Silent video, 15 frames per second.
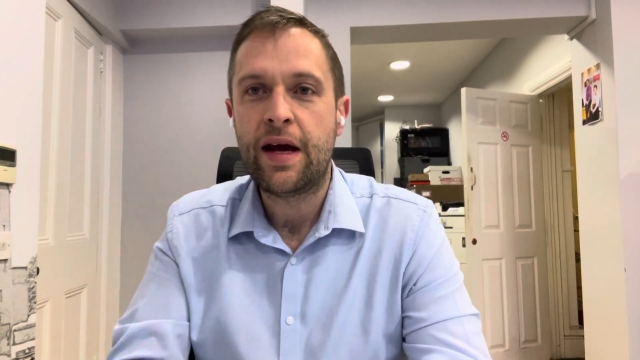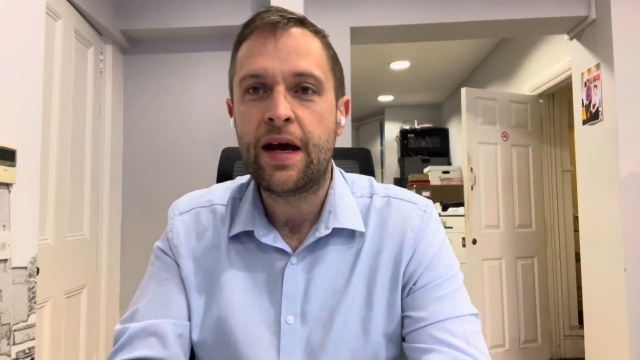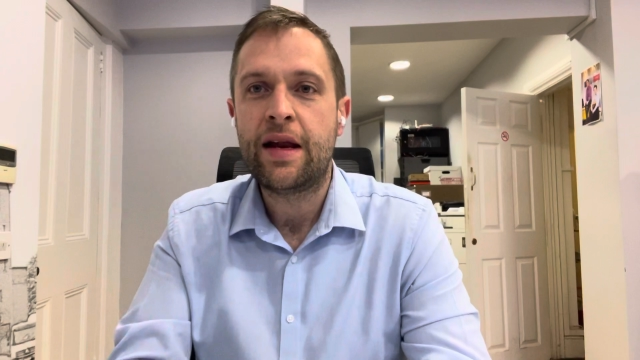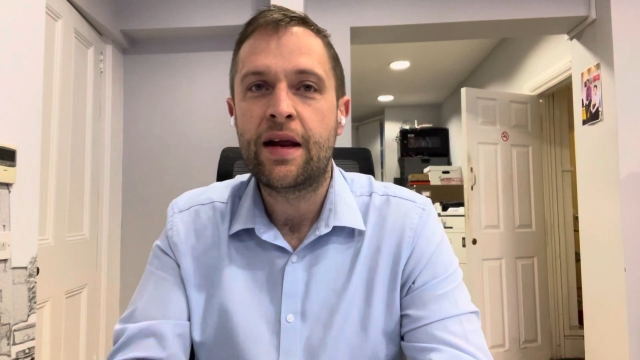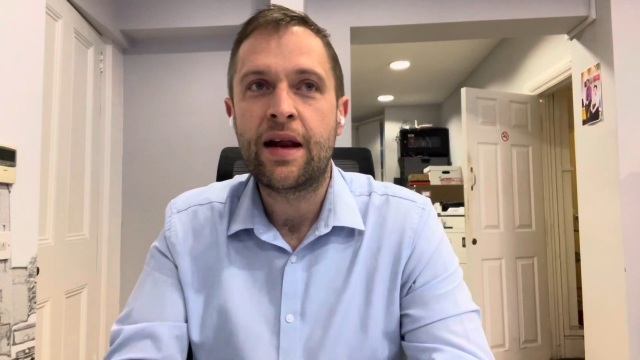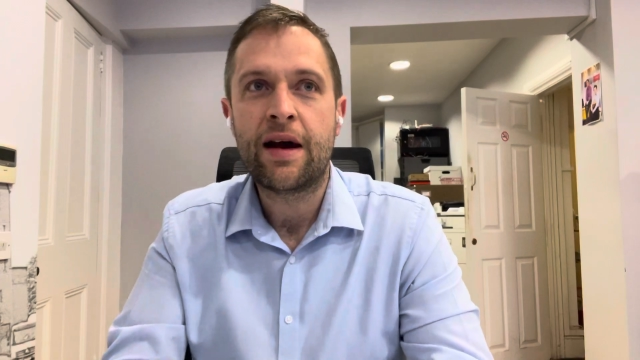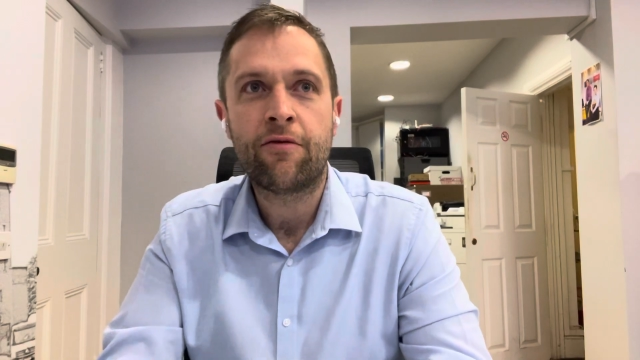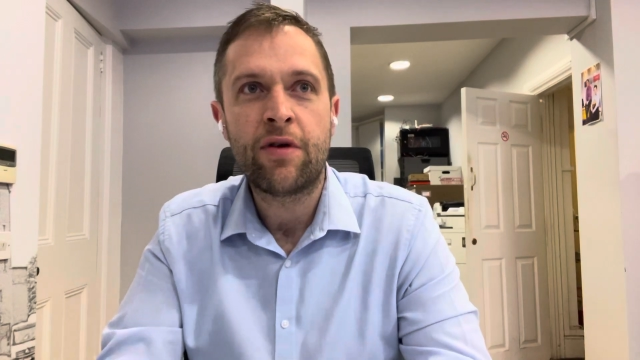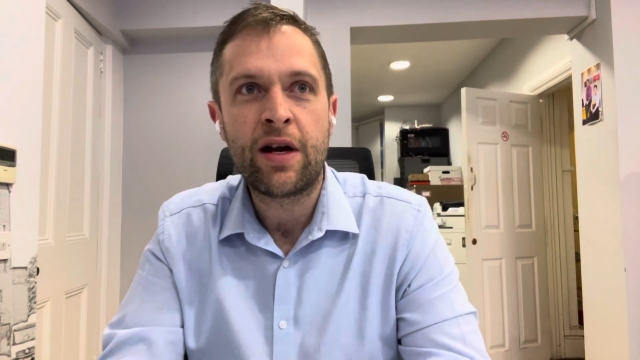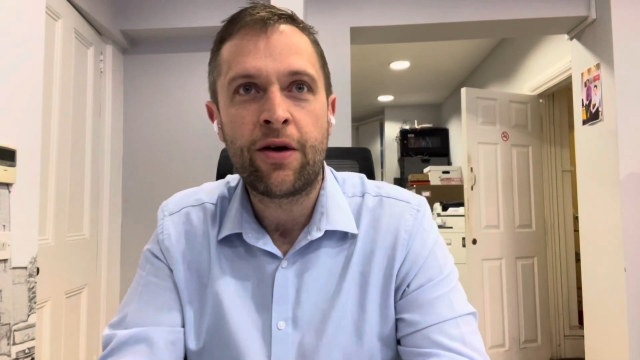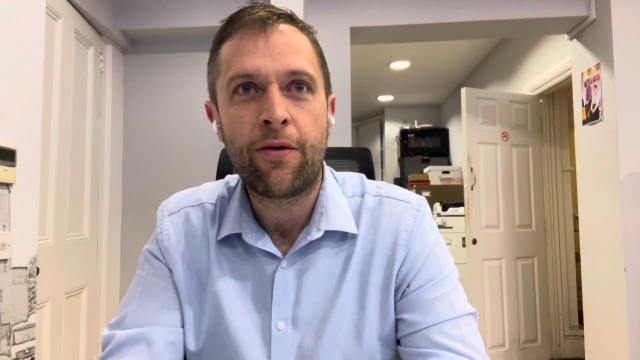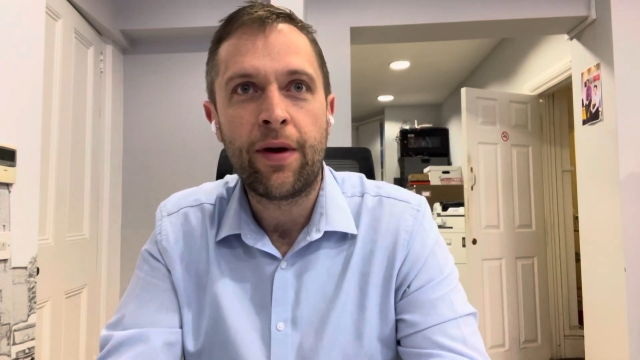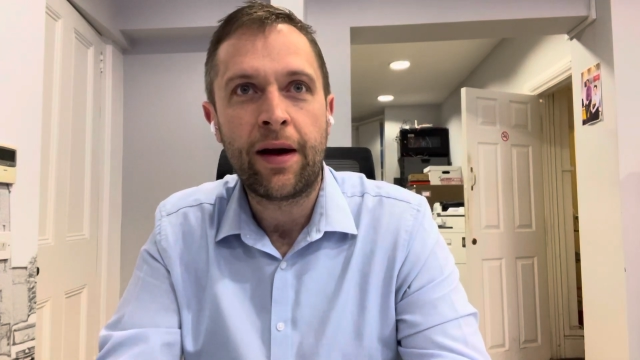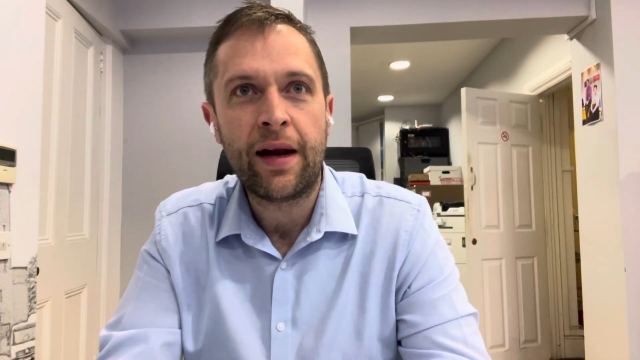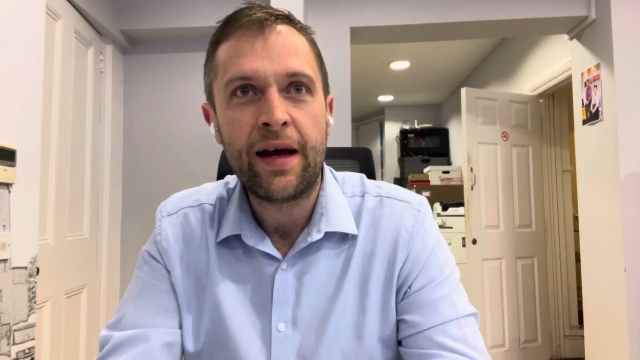in and out really
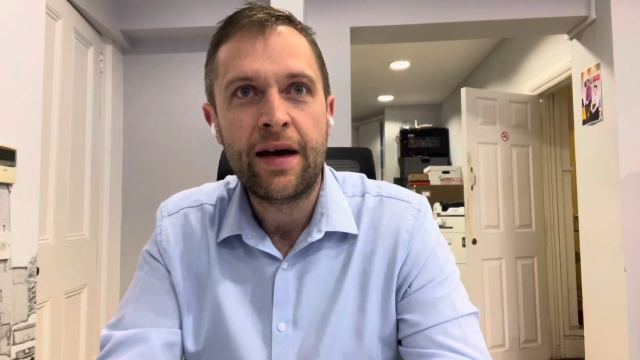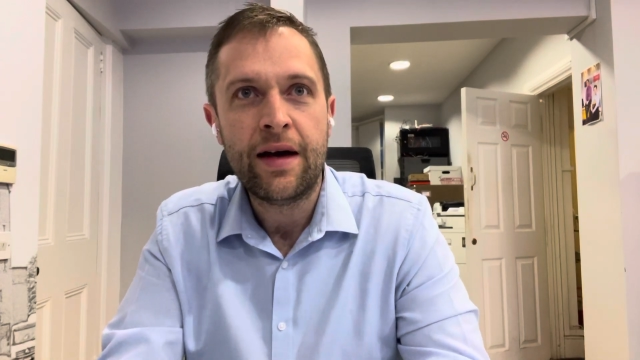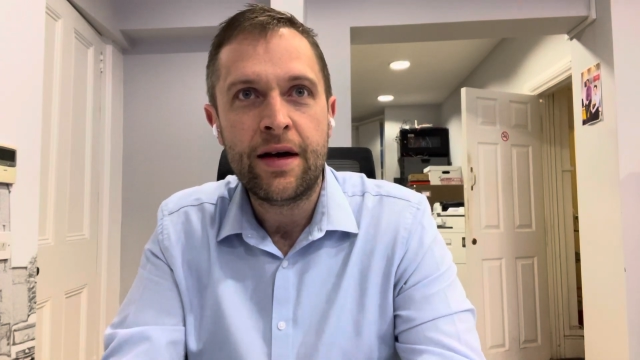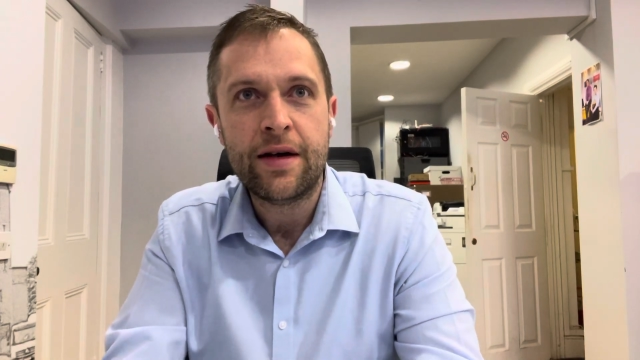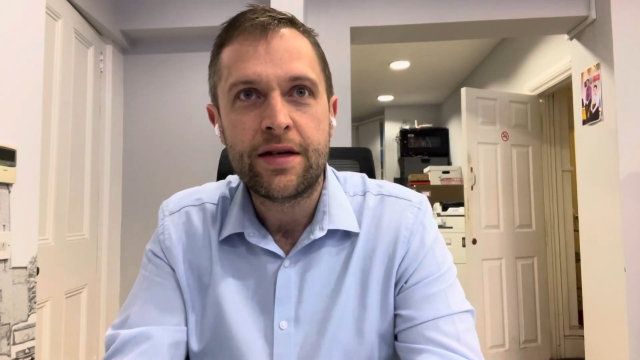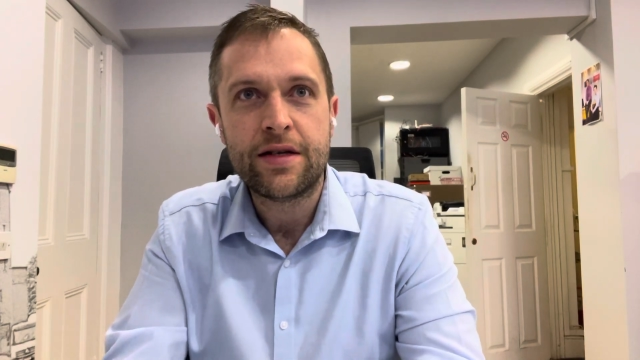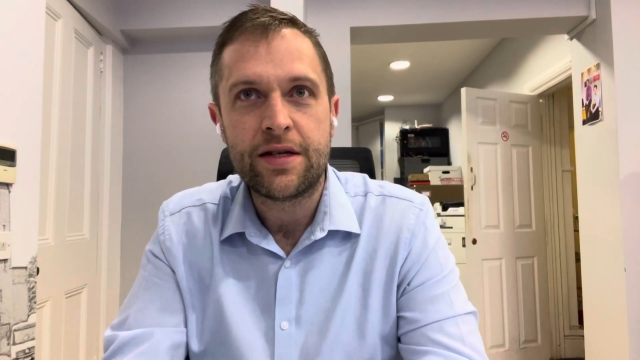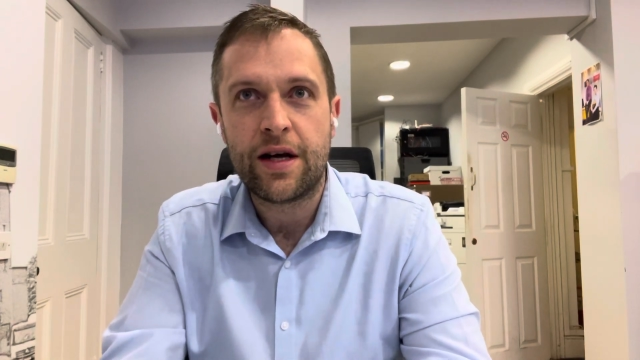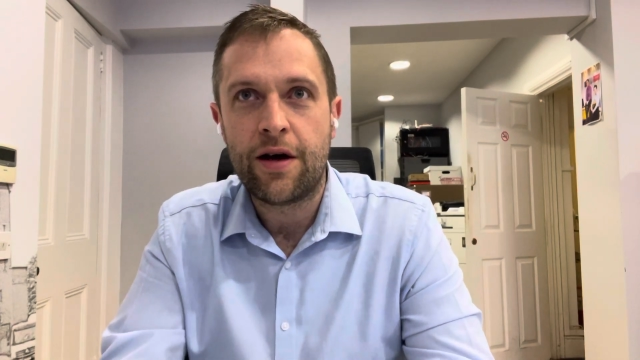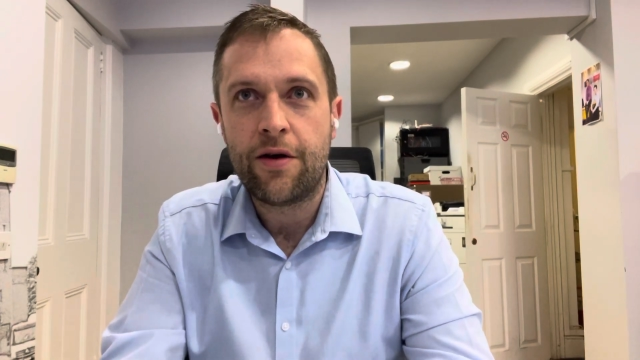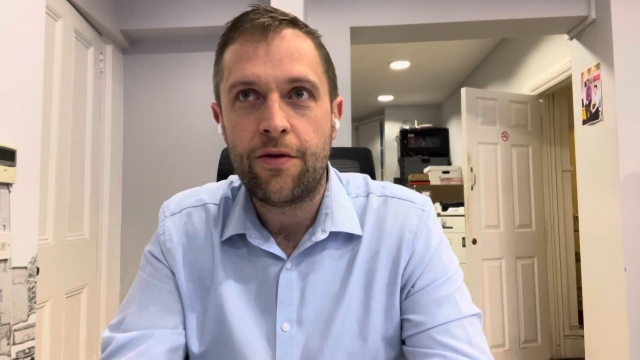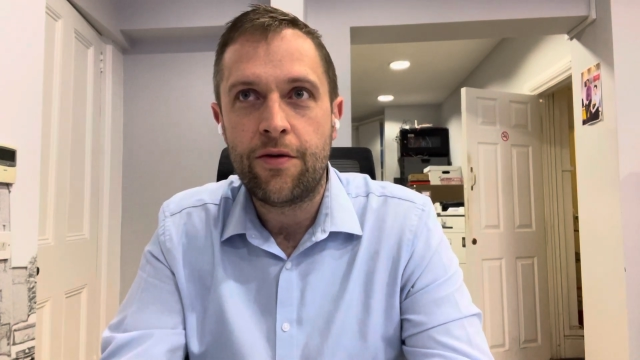quickly. So